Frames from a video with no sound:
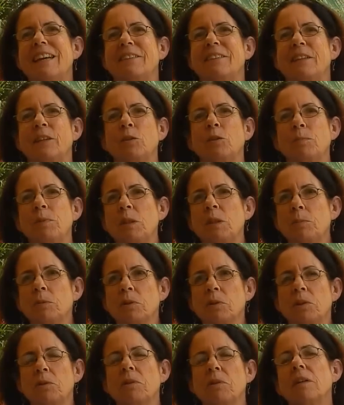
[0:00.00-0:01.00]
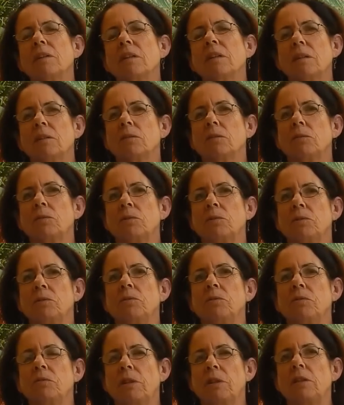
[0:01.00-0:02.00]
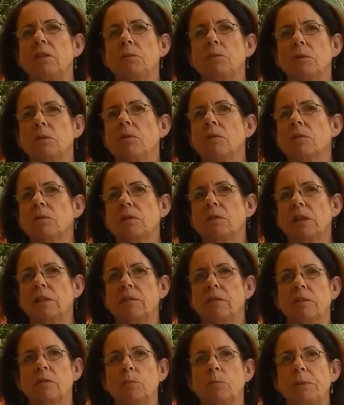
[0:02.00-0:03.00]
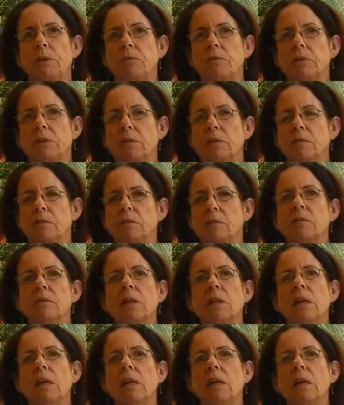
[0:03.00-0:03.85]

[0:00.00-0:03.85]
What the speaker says: And those people who are going through genuine contact experiences